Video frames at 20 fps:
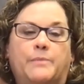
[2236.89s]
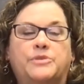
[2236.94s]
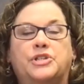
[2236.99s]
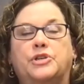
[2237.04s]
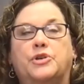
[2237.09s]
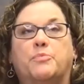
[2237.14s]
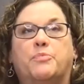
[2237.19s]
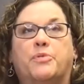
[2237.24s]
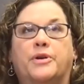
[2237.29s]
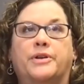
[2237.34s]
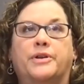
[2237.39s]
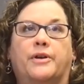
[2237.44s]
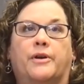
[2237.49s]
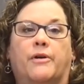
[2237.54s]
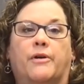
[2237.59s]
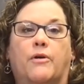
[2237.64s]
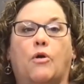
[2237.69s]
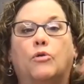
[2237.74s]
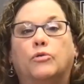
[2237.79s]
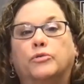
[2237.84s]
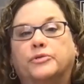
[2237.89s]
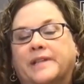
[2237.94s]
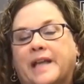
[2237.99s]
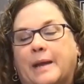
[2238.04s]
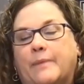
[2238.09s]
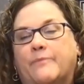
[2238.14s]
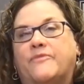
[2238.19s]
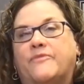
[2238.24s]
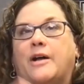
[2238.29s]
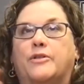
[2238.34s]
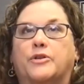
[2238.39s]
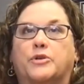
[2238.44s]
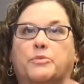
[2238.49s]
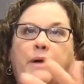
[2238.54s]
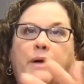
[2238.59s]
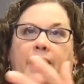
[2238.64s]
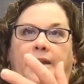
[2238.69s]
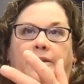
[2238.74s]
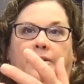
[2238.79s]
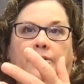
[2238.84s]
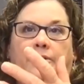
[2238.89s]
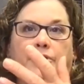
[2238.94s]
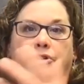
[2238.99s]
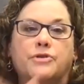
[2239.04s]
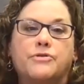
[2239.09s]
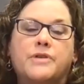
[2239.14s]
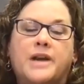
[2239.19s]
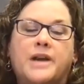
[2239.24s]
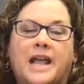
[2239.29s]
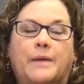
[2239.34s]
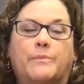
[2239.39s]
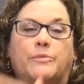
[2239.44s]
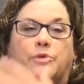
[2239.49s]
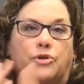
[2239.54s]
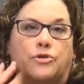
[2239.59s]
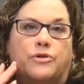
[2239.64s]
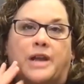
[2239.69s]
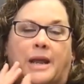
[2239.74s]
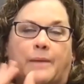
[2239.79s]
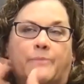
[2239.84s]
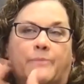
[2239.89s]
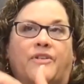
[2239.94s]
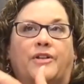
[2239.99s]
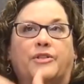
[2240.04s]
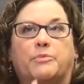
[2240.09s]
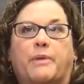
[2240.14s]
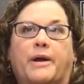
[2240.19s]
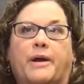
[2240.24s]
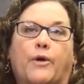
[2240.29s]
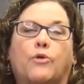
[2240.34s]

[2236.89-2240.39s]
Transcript: Do you put your old name followed by your new name followed by